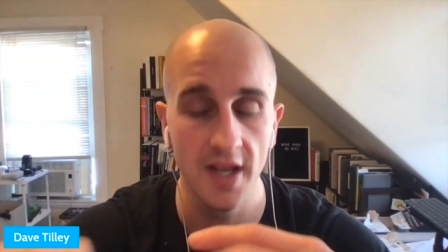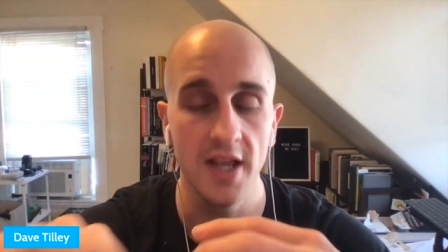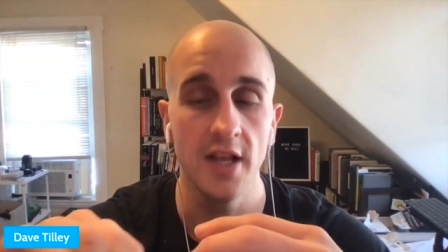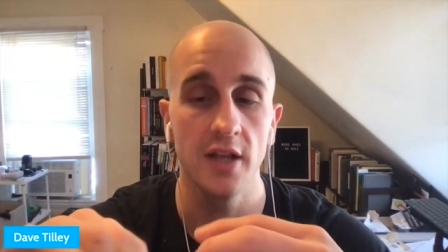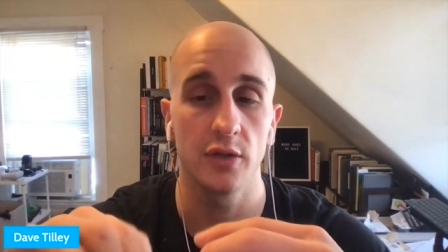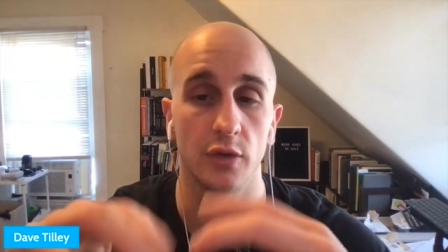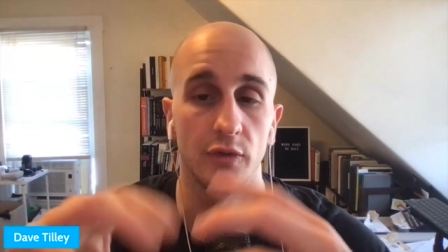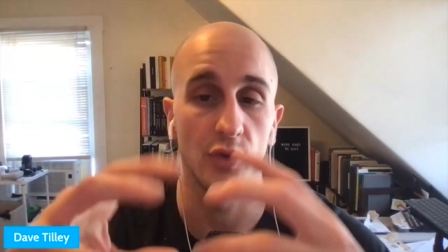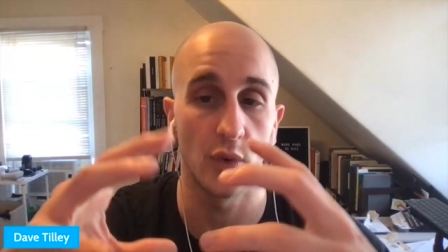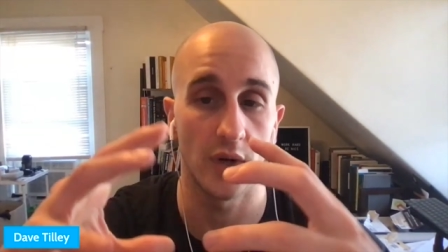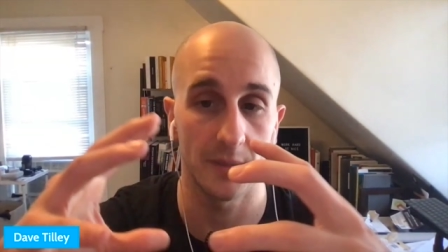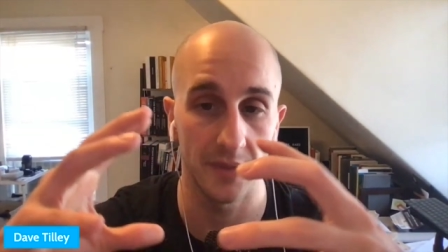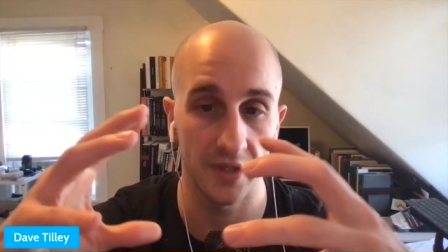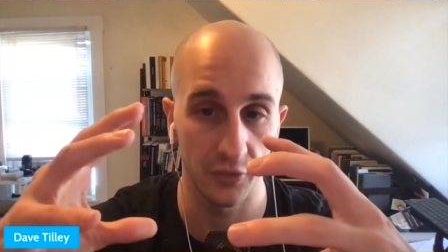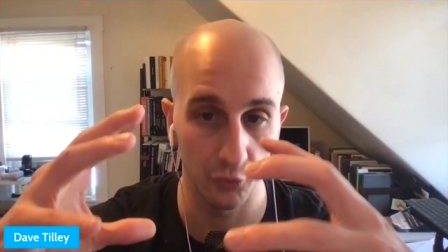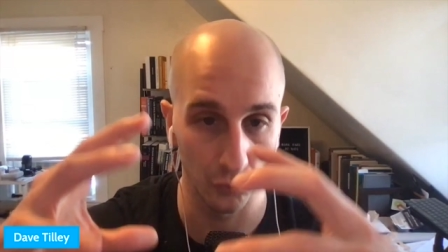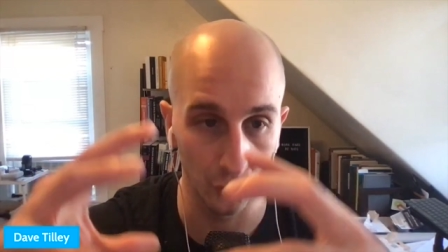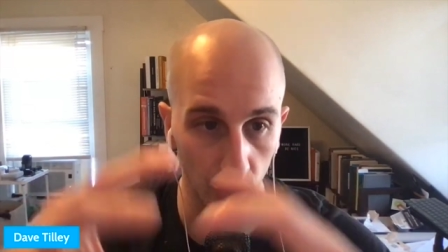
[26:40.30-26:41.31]
So if you want to be in
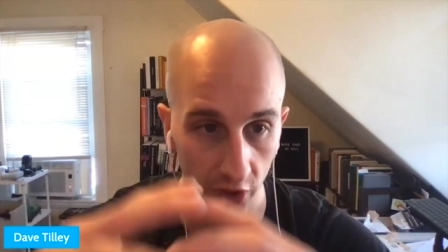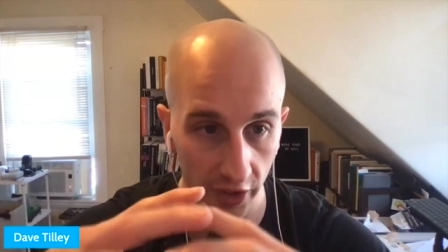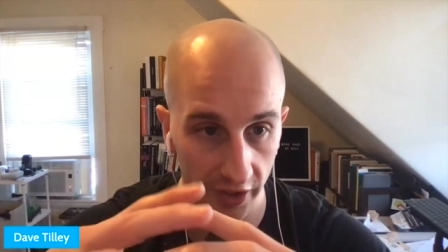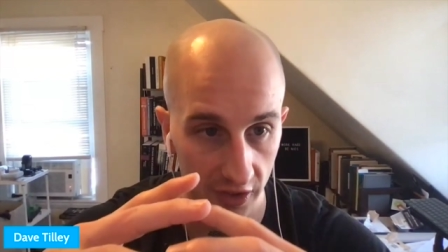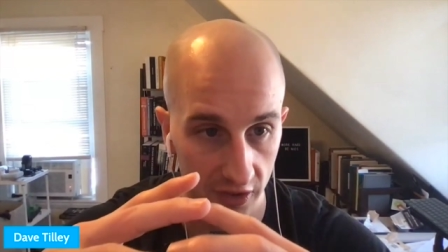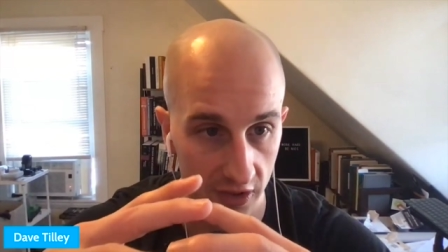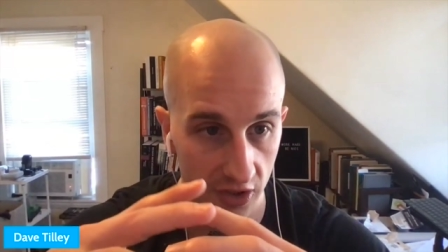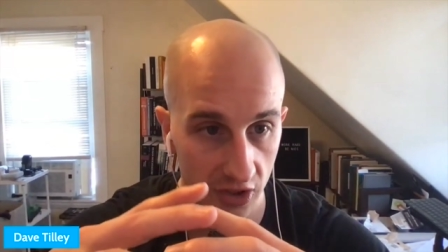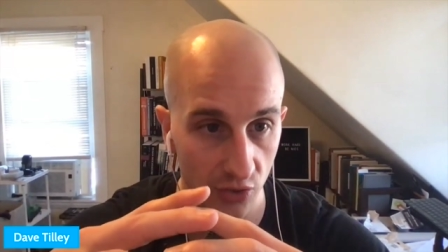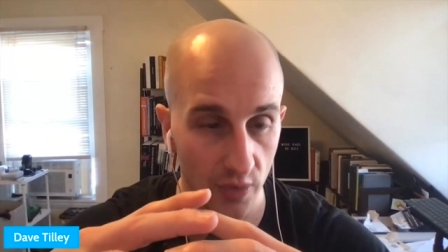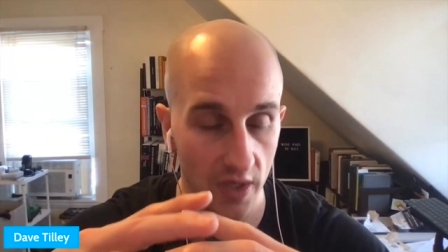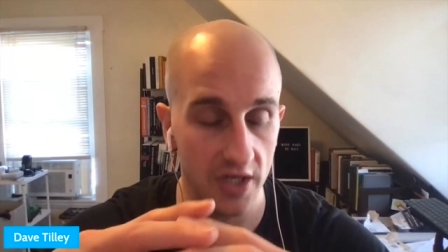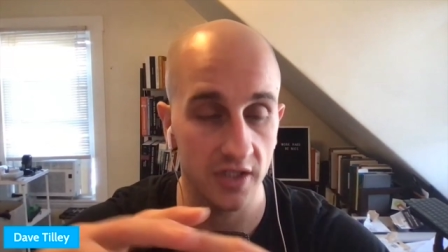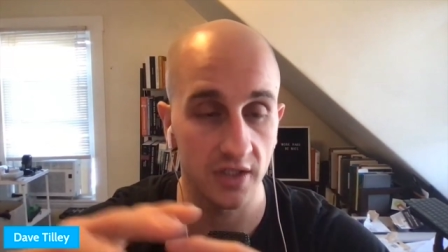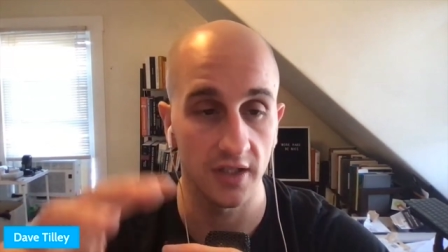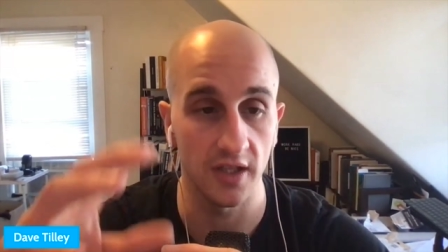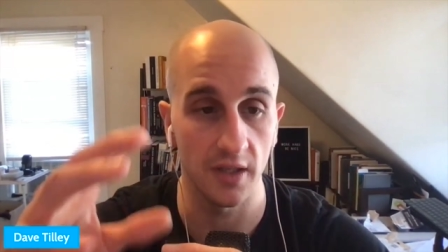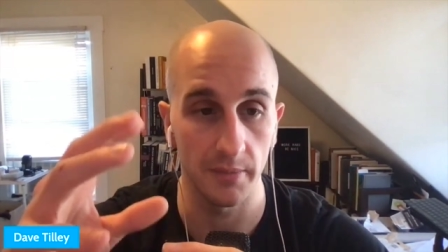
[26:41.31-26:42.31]
a really good
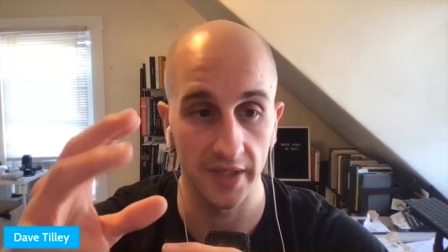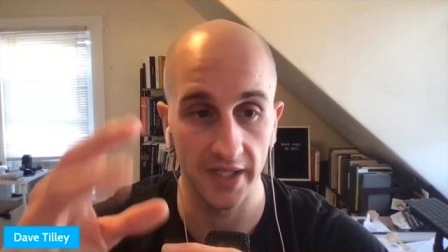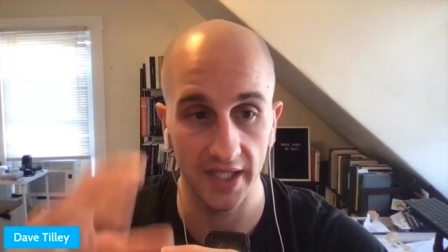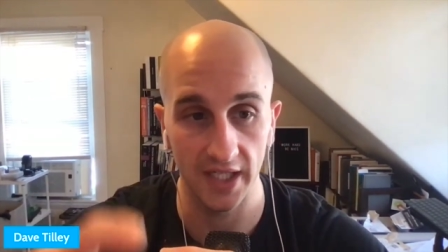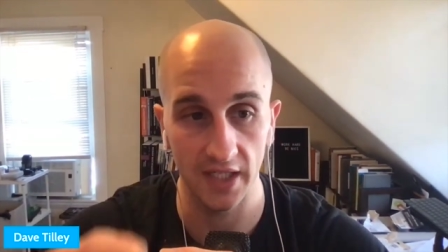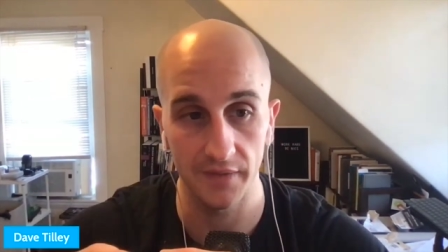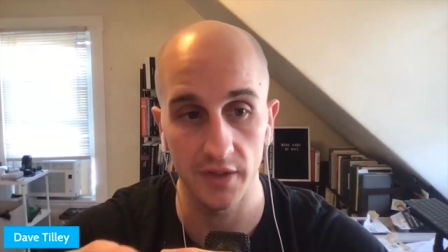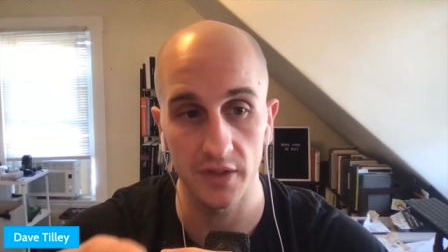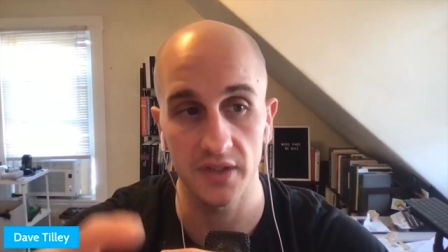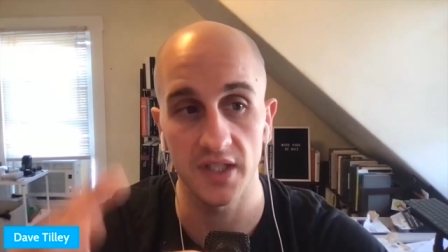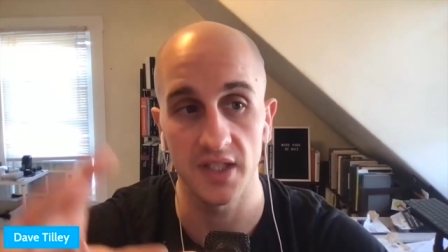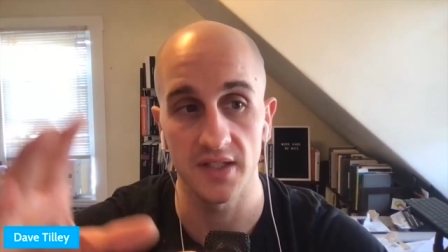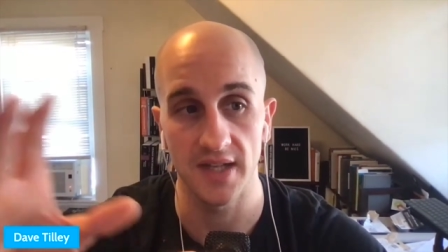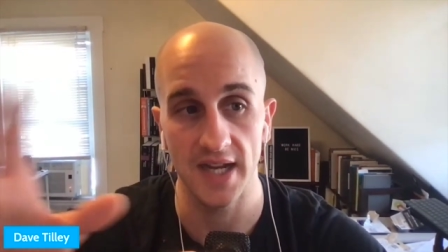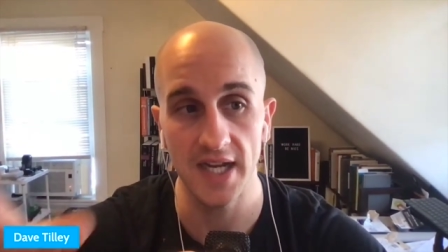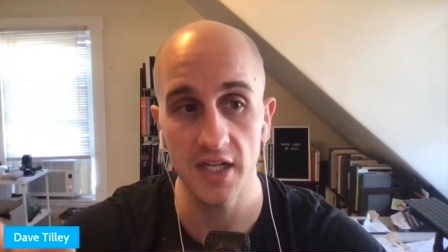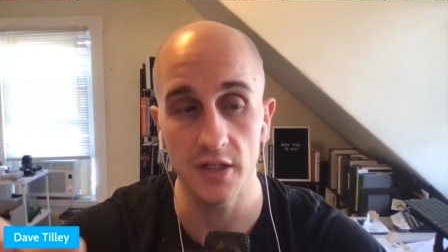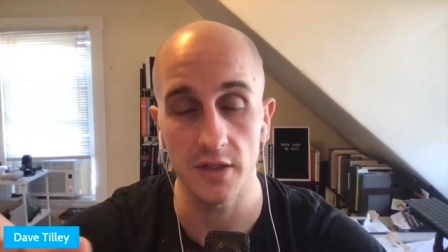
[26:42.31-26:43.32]
situation in the beginning of your season,
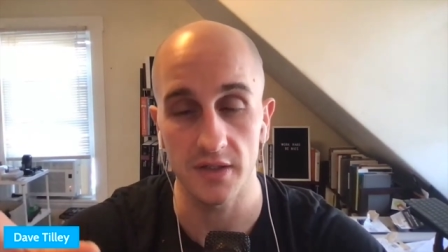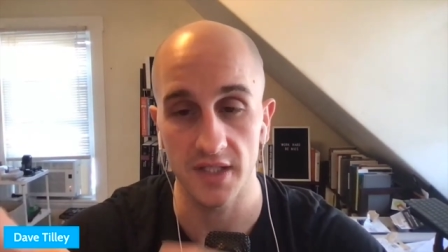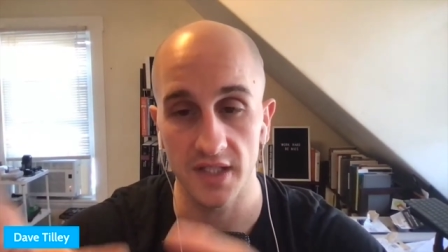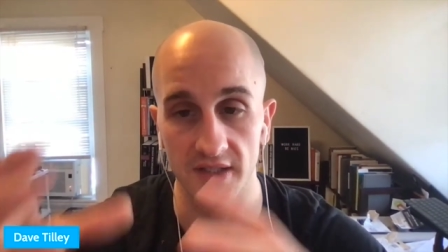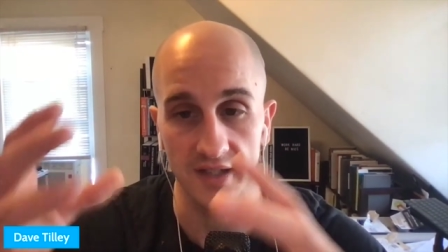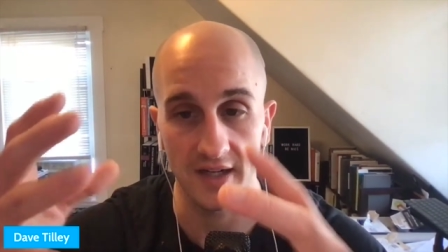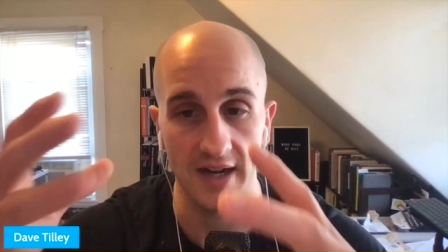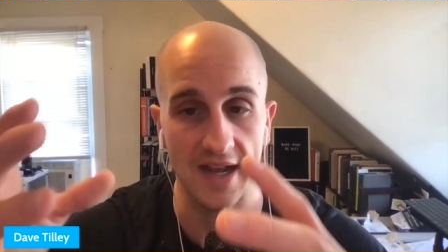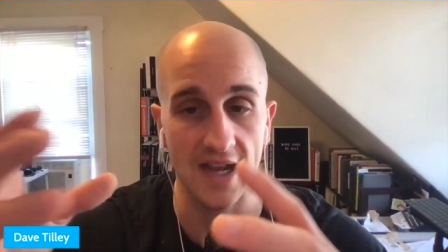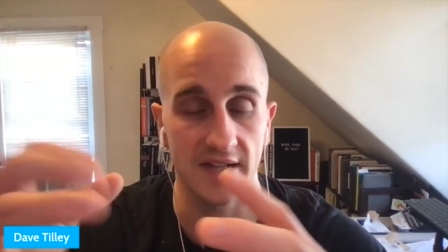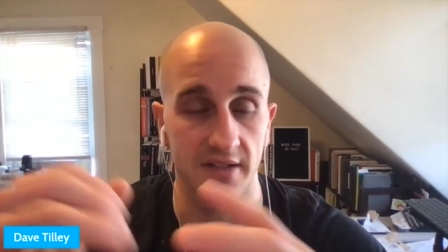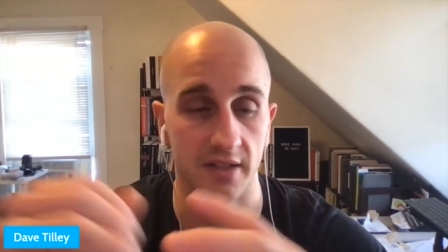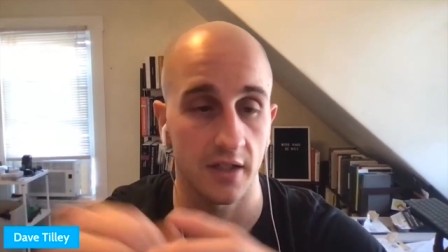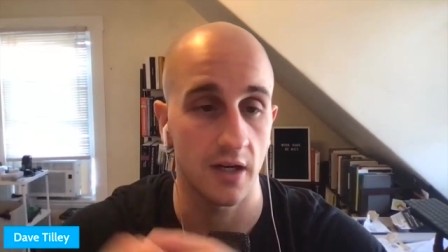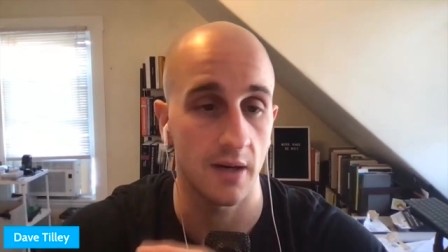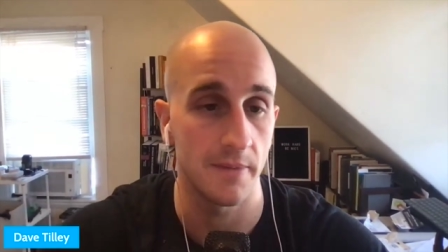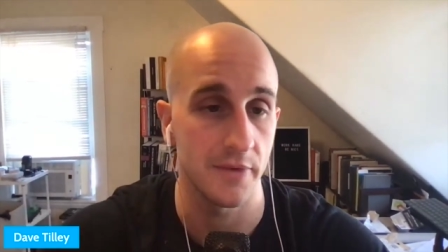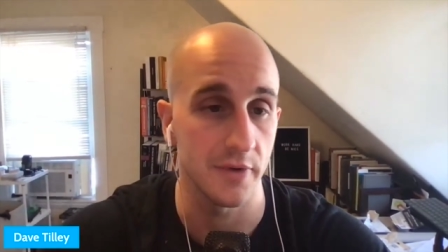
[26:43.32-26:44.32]
end of your season, it has to
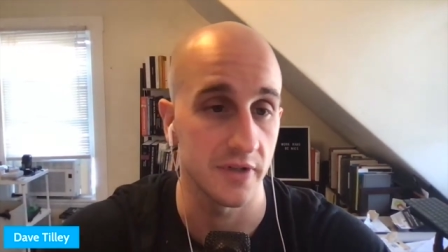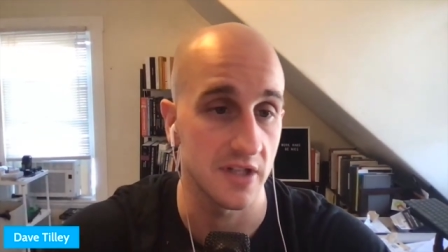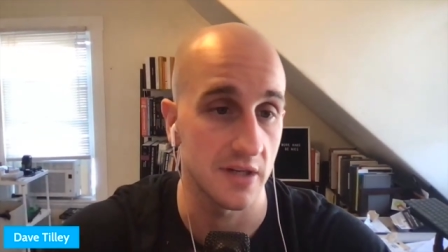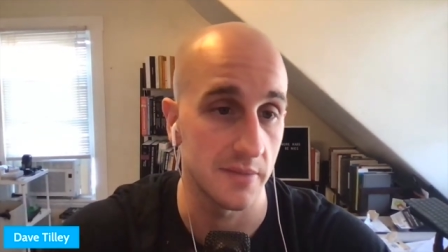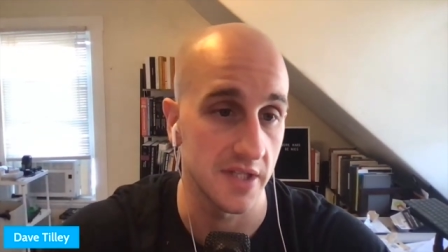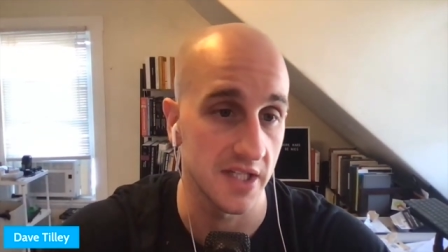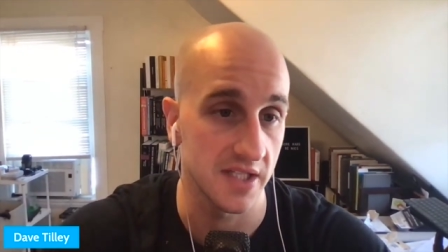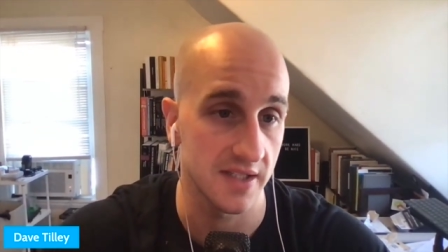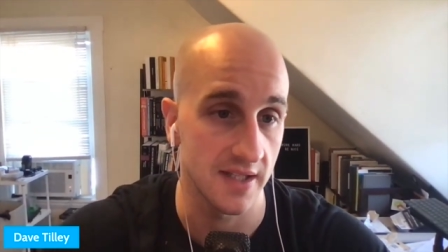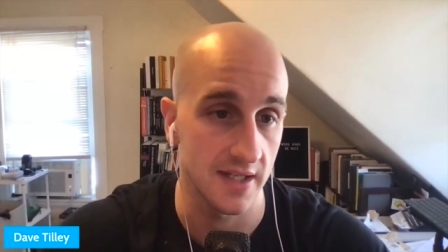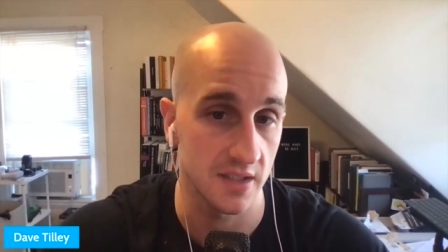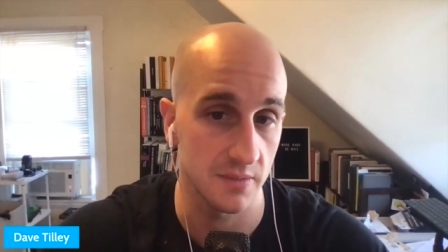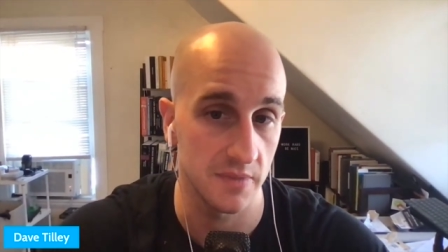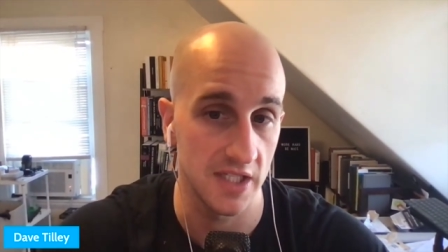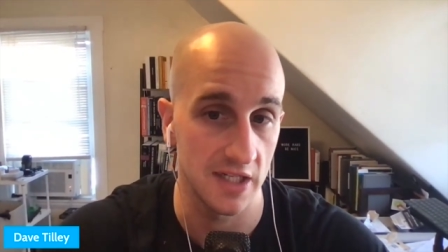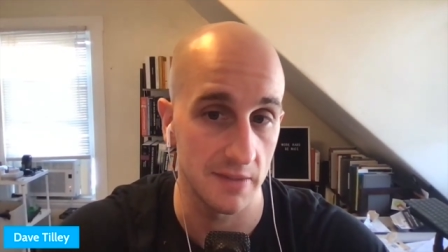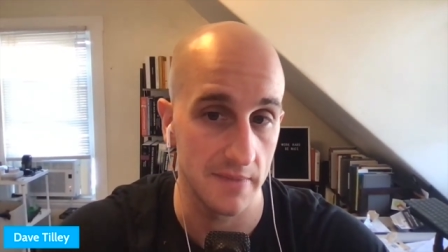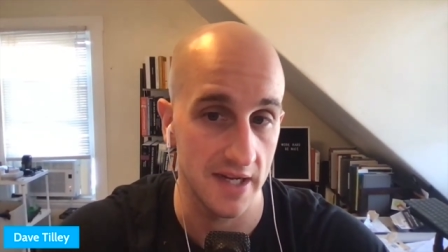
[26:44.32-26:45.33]
come through some of these things
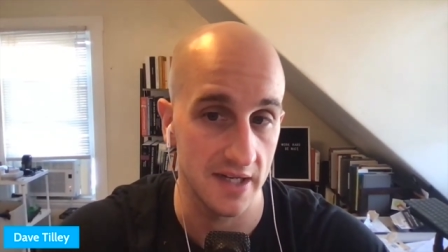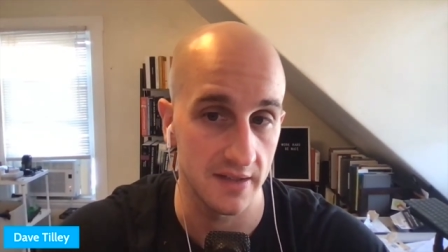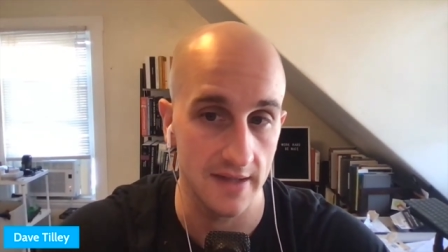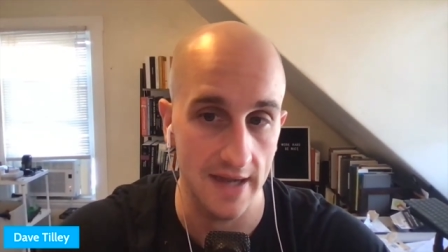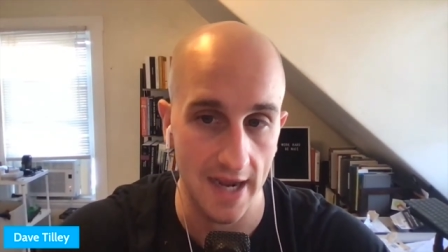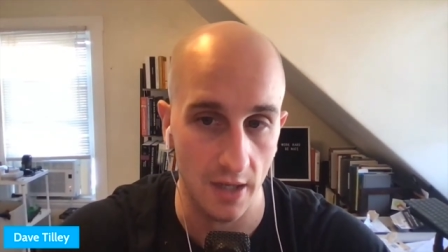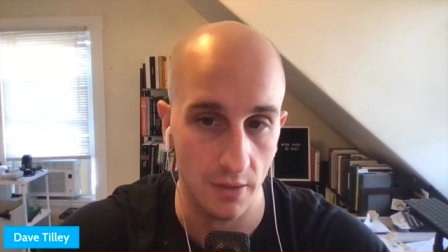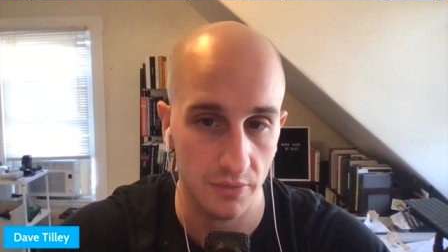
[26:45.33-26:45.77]
being made now.